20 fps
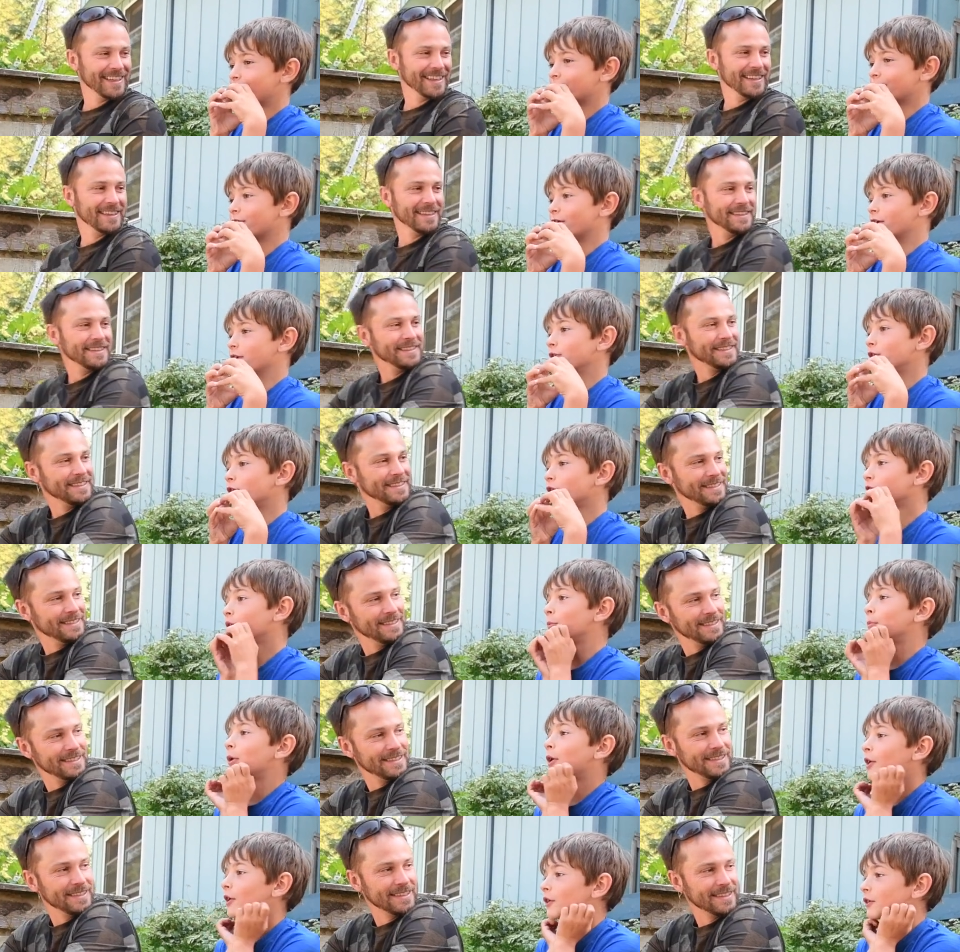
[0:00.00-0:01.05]
Speaker 1: granola
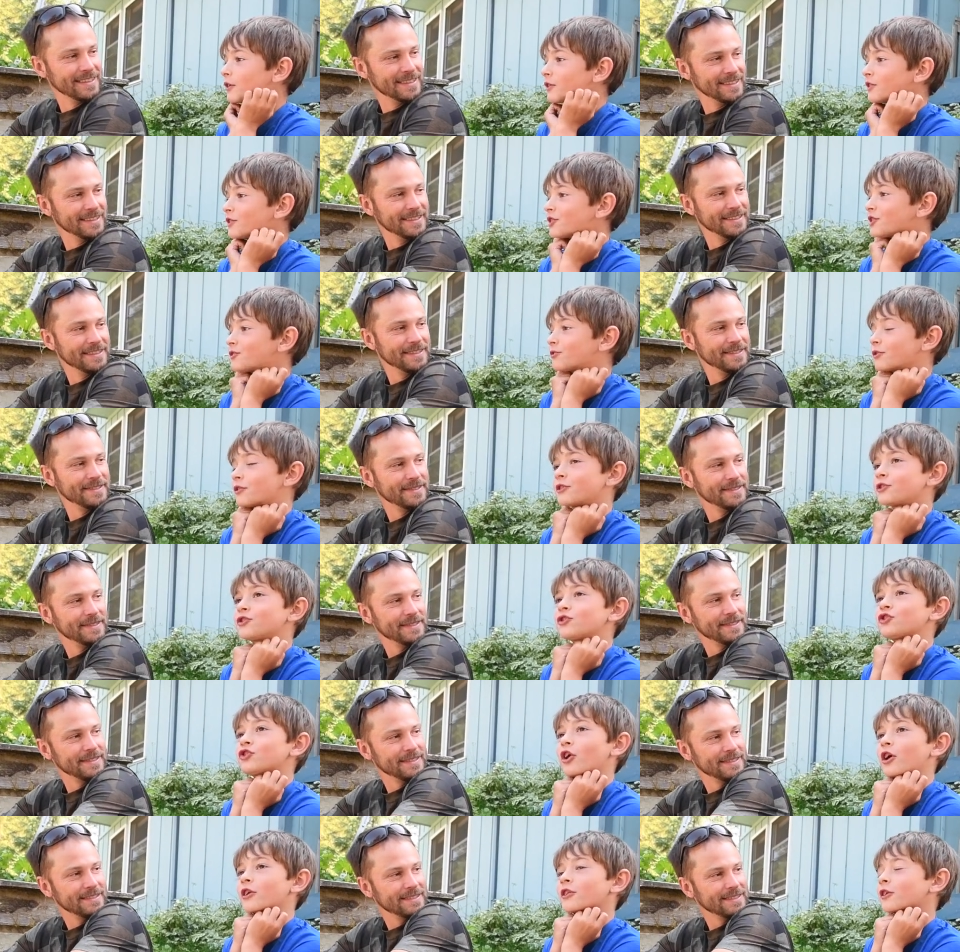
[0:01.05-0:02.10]
bars with
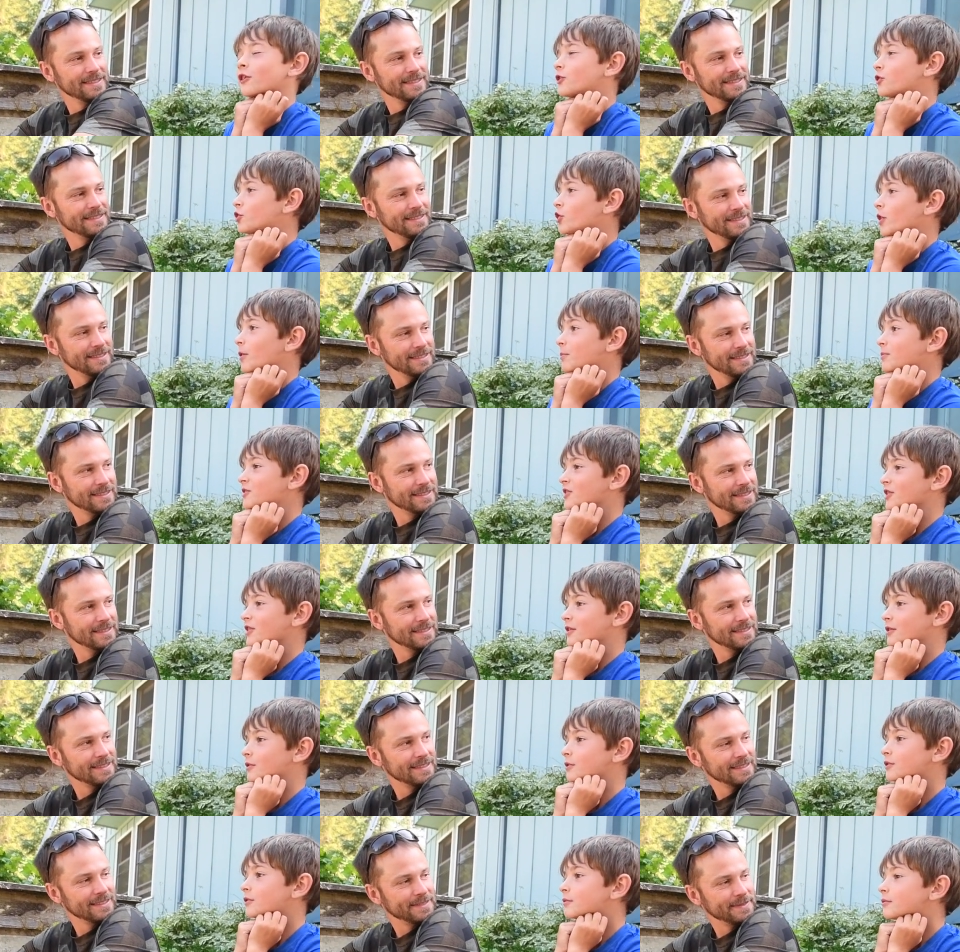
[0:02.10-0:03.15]
chocolate chips and
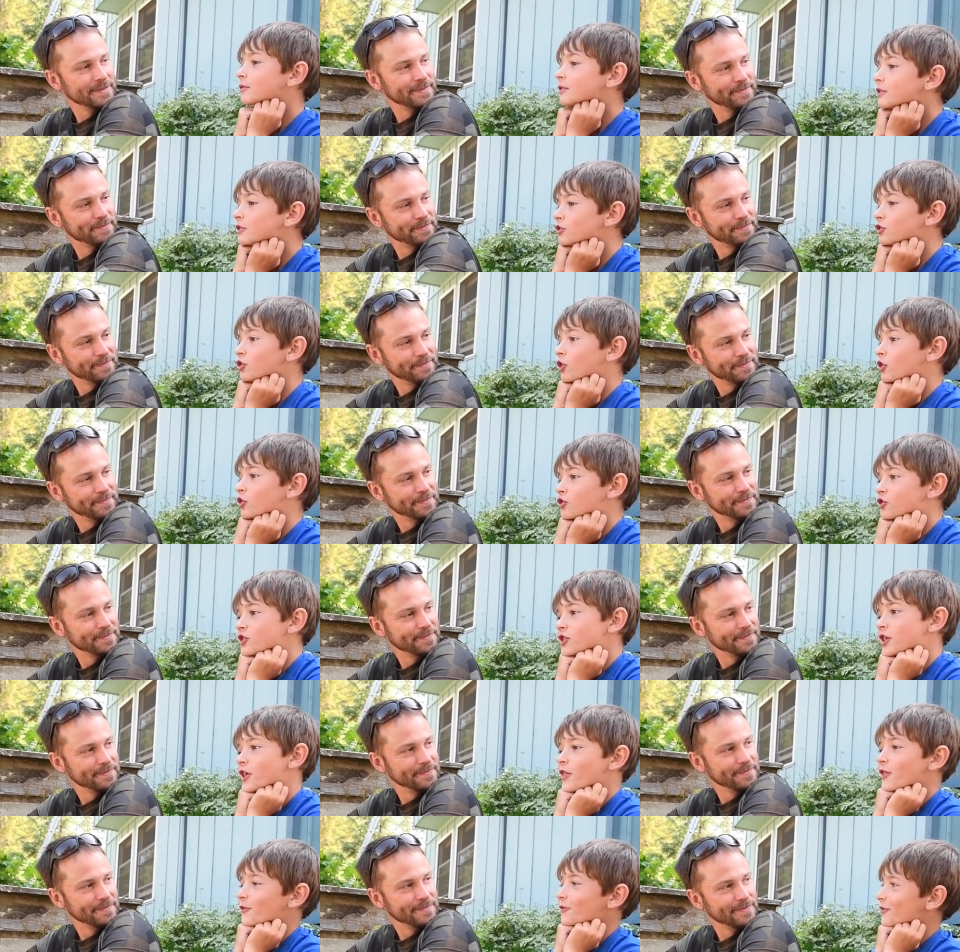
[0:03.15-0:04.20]
stuck
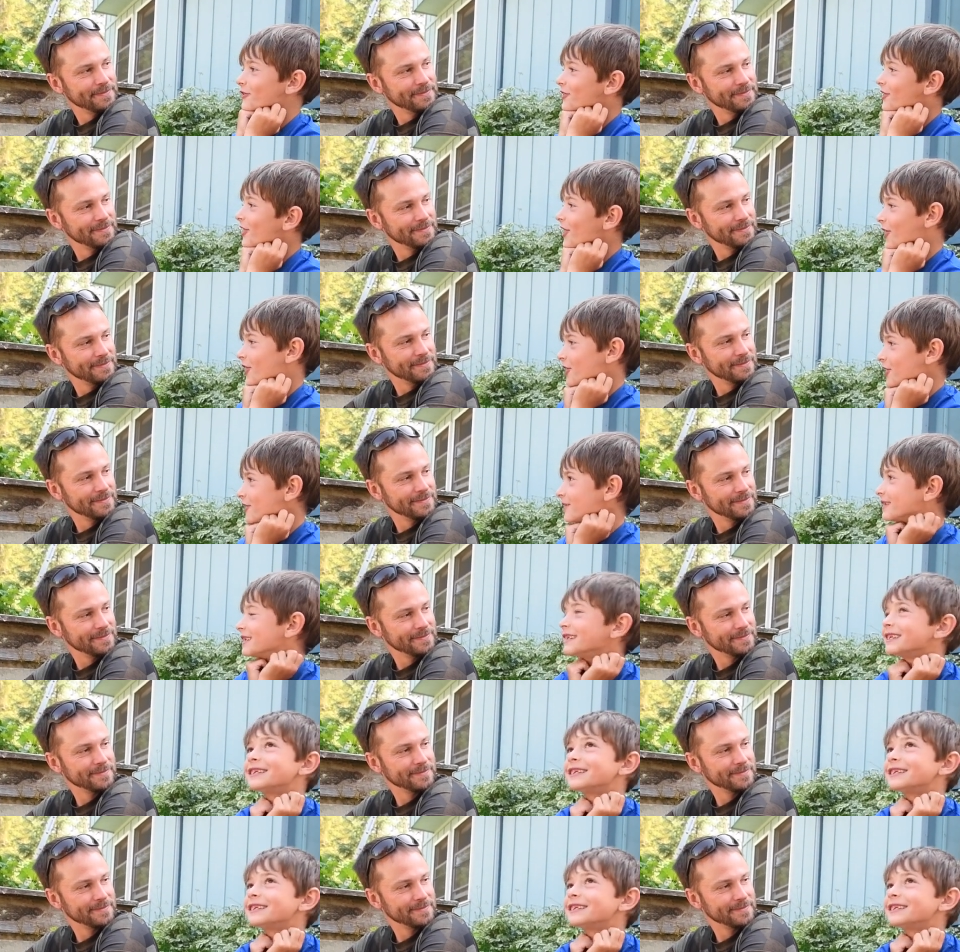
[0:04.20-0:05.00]
together with honey.